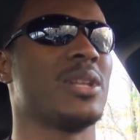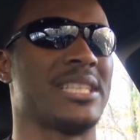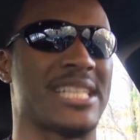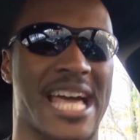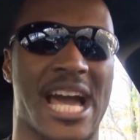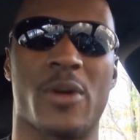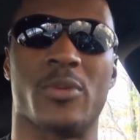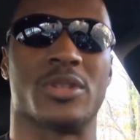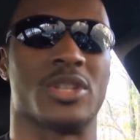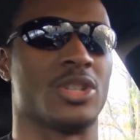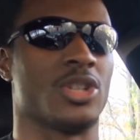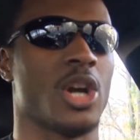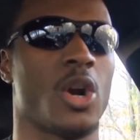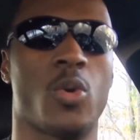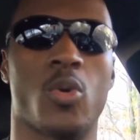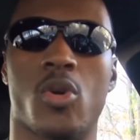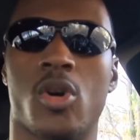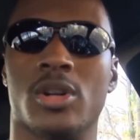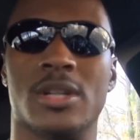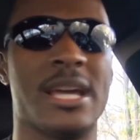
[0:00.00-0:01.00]
you allow it to
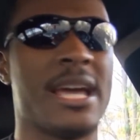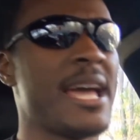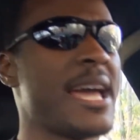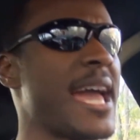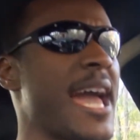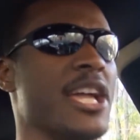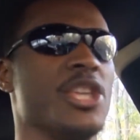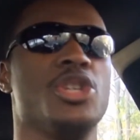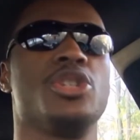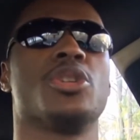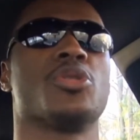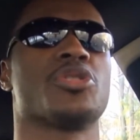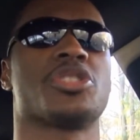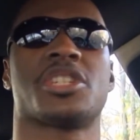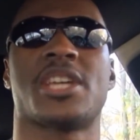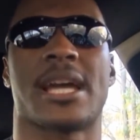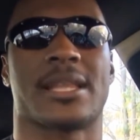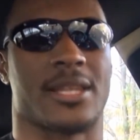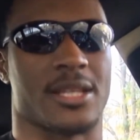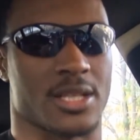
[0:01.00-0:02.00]
go on. And you
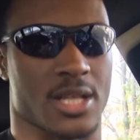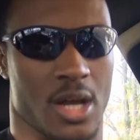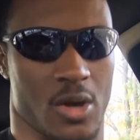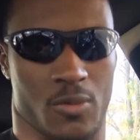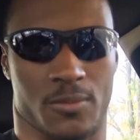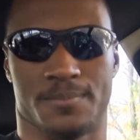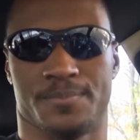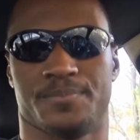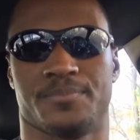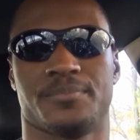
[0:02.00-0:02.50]
don't check this hoe.